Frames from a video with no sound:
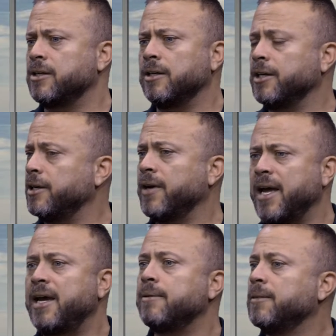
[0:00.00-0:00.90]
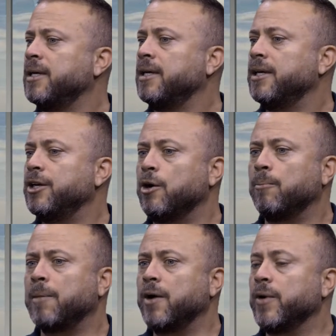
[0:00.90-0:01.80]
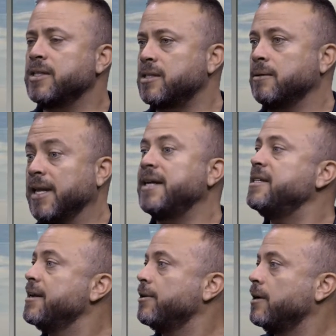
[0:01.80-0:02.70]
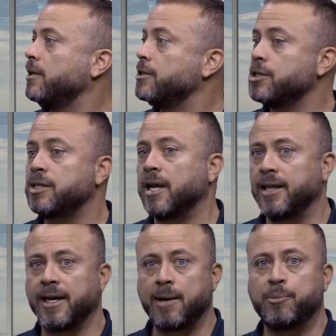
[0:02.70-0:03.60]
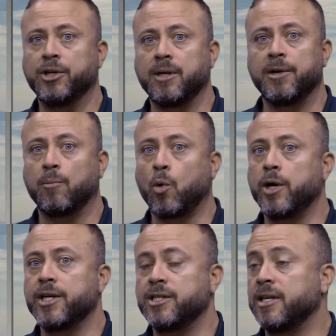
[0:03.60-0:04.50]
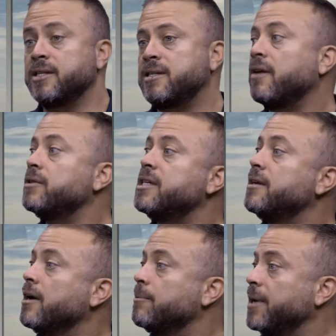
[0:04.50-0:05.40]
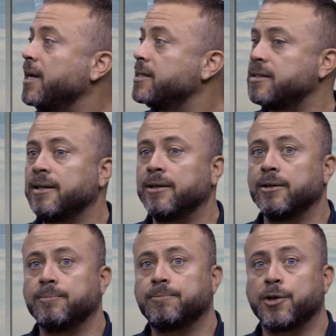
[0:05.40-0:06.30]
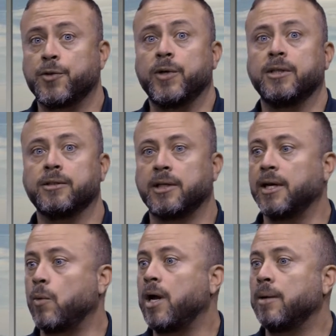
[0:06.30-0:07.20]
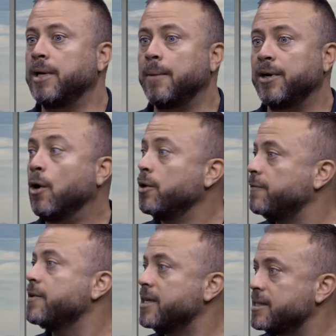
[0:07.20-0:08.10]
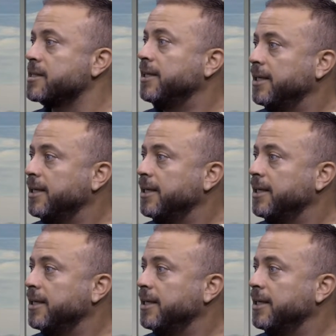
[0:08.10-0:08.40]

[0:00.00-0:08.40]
are hey, my rent's $1,900, and then I put them in a mortgage and it's $1,700, and they're thrilled. They're like, wow, I'm an owner for this.